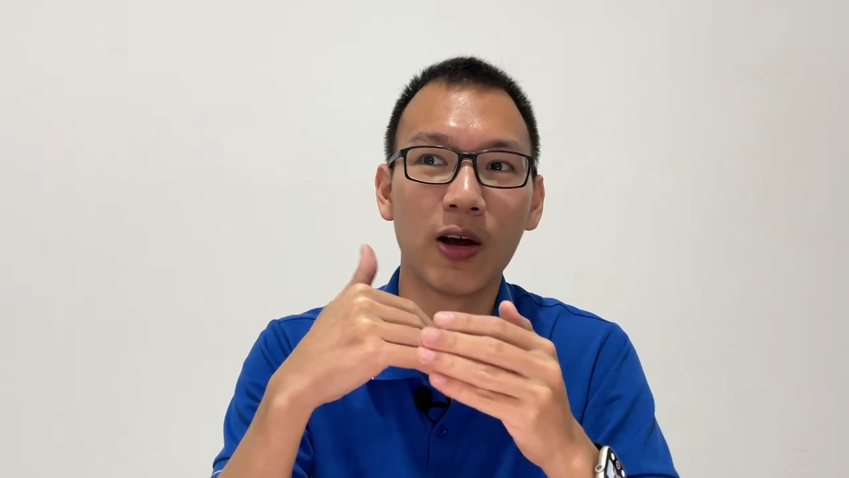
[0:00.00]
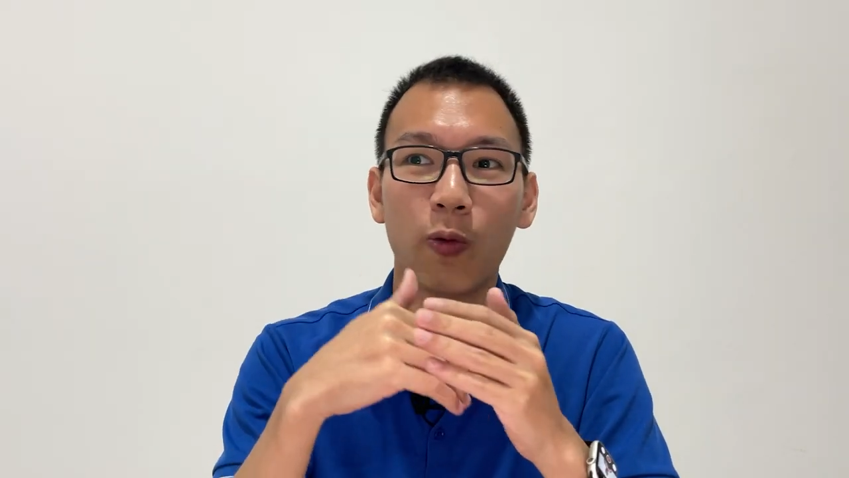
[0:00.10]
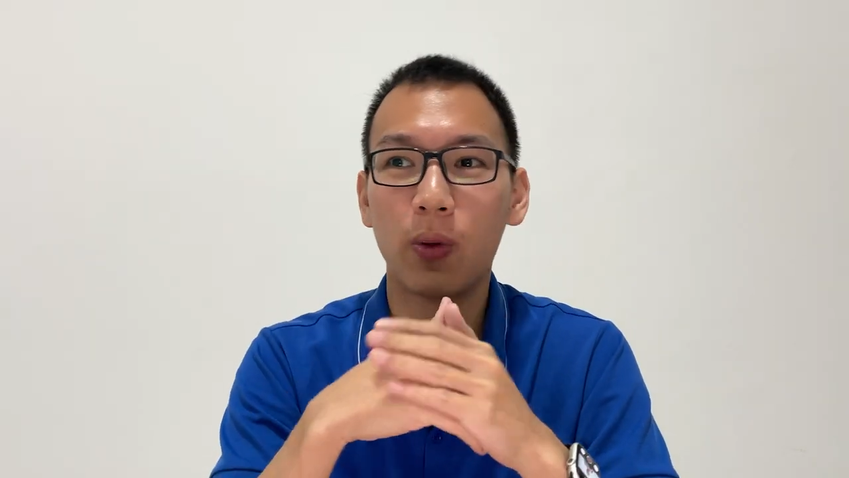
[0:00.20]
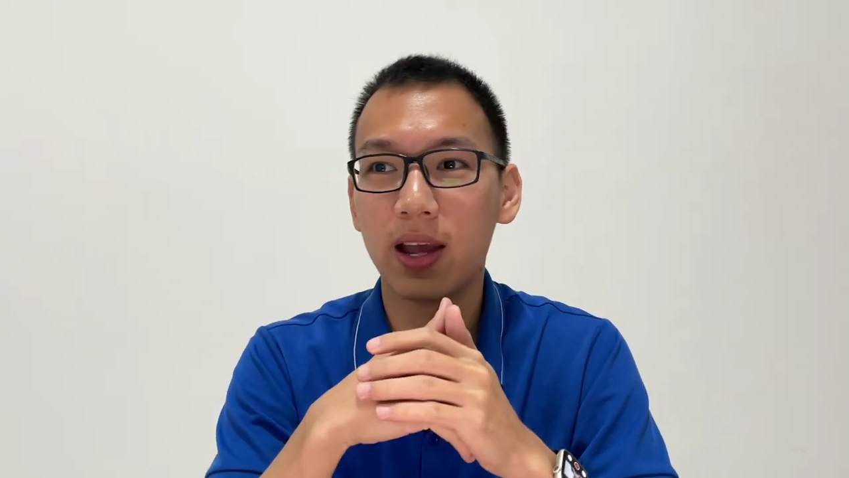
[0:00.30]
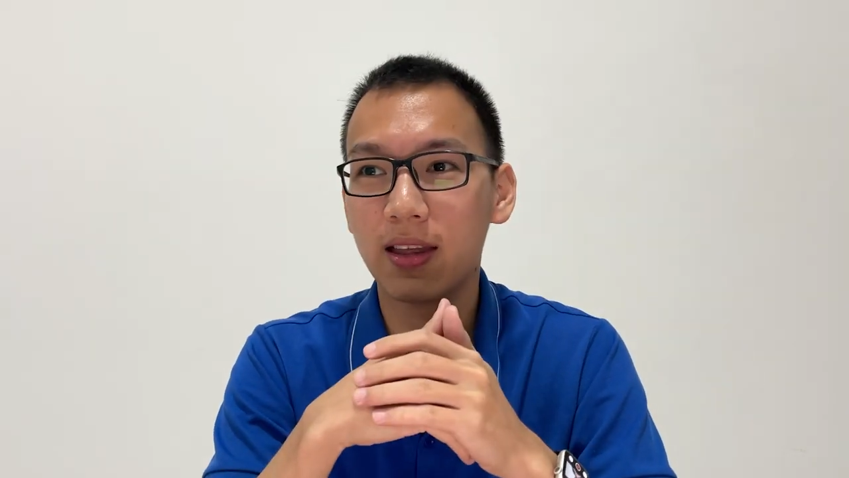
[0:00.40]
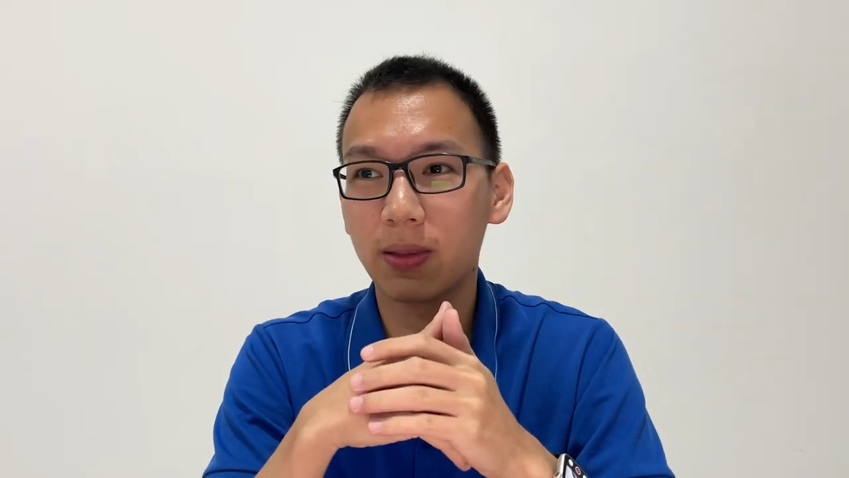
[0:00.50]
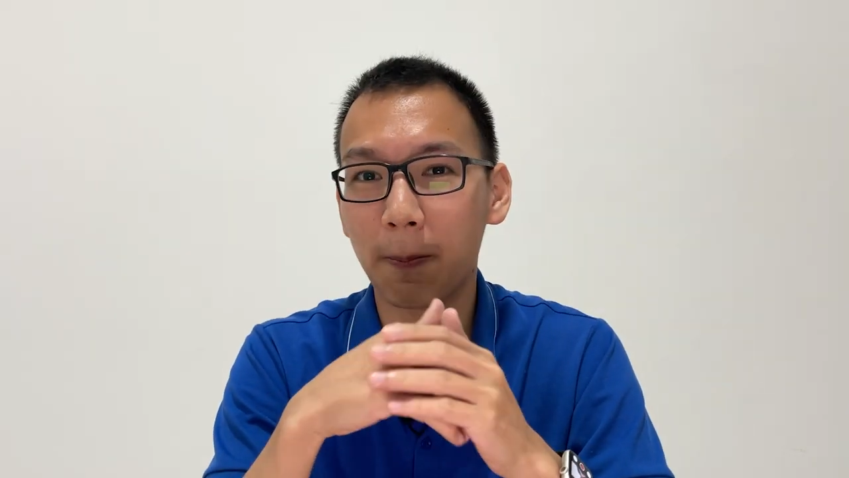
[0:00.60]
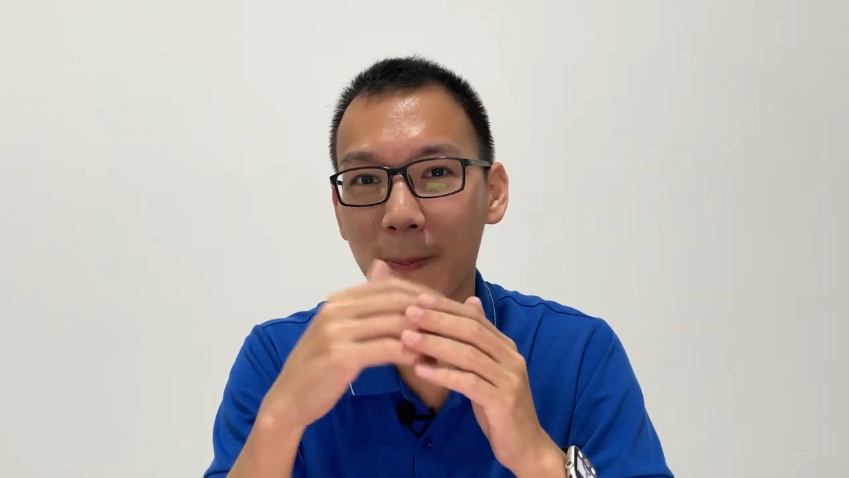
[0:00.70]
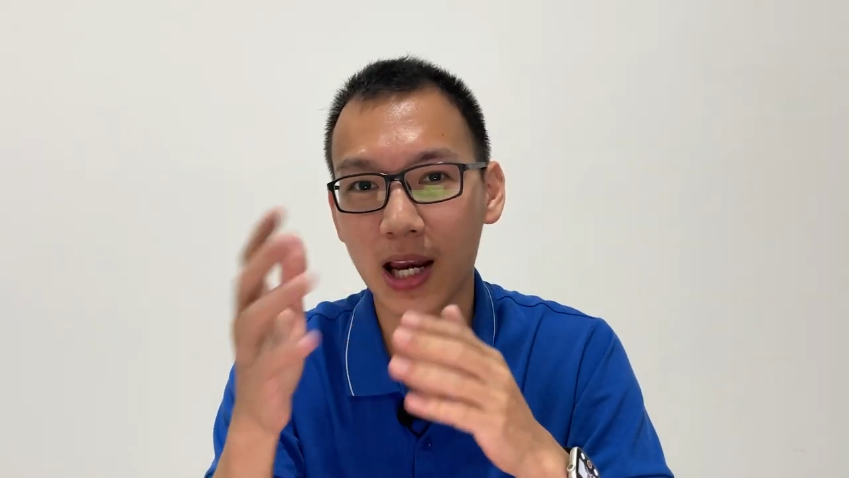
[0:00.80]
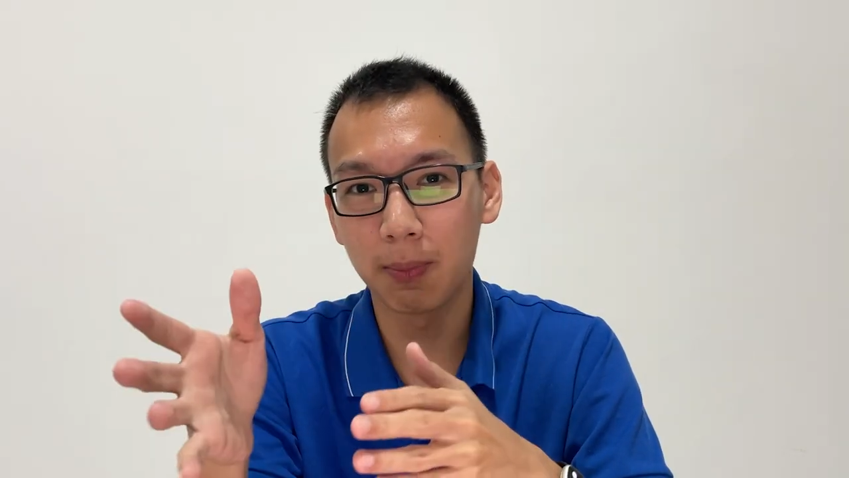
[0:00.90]
with
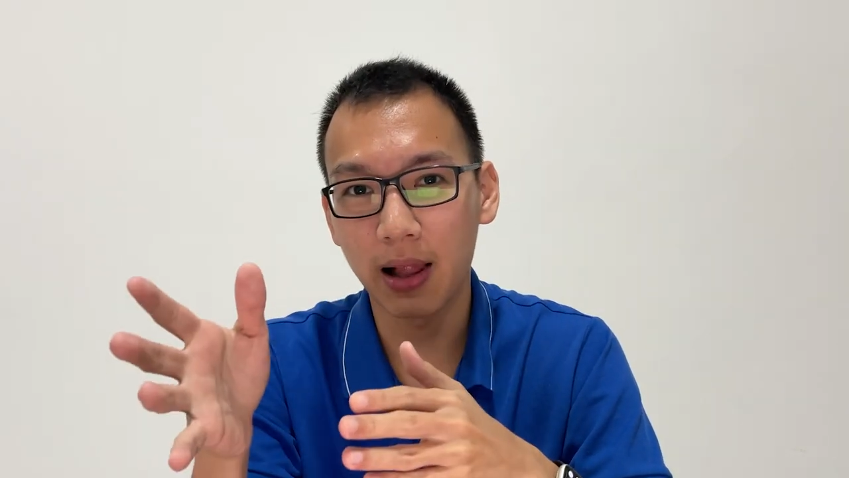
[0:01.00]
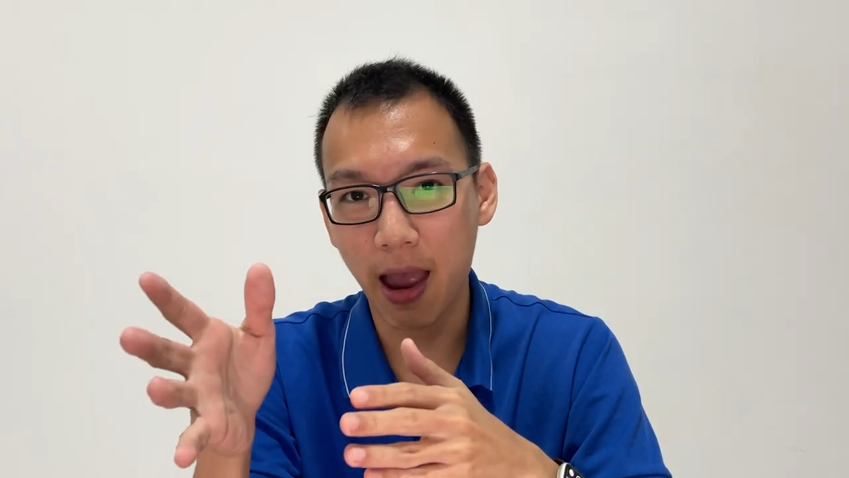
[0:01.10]
minimal